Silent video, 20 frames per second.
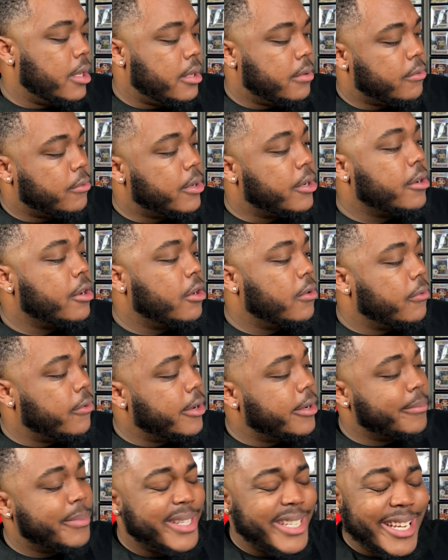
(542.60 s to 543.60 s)
in
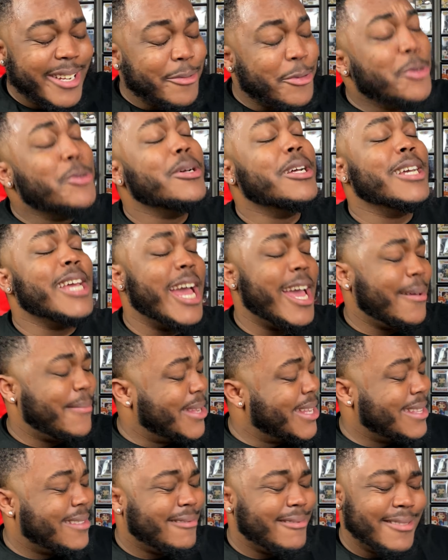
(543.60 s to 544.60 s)
Rent-A-Girlfriend, but then Ruka came
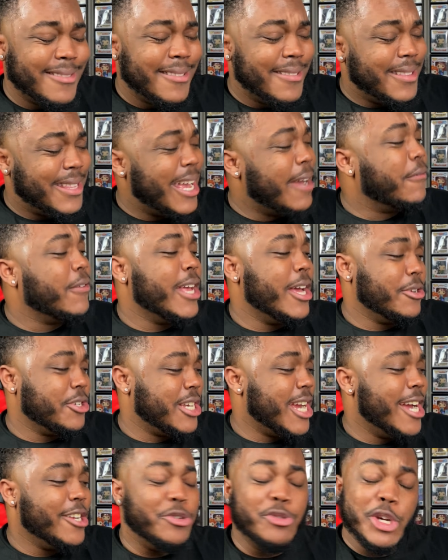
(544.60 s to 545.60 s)
and definitely
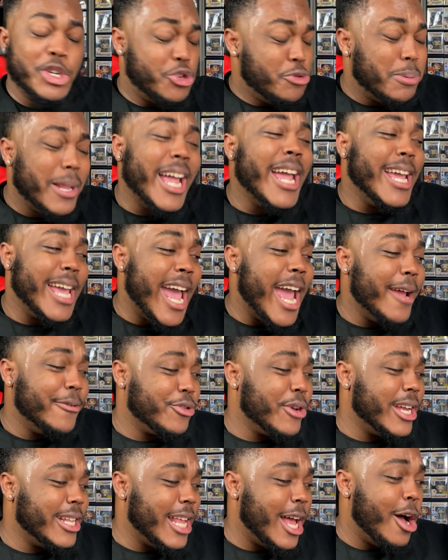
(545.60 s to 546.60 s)
outshined you because you're playing games
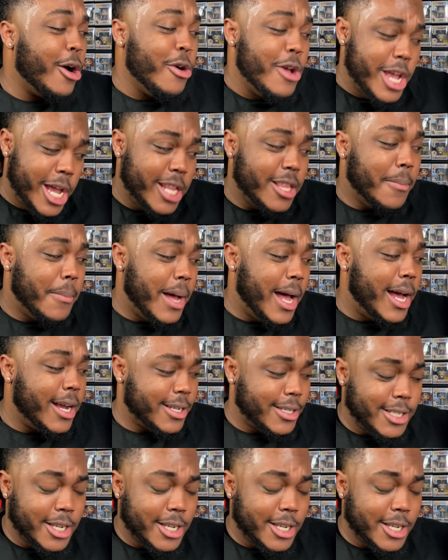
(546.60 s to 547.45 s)
right now in the manga.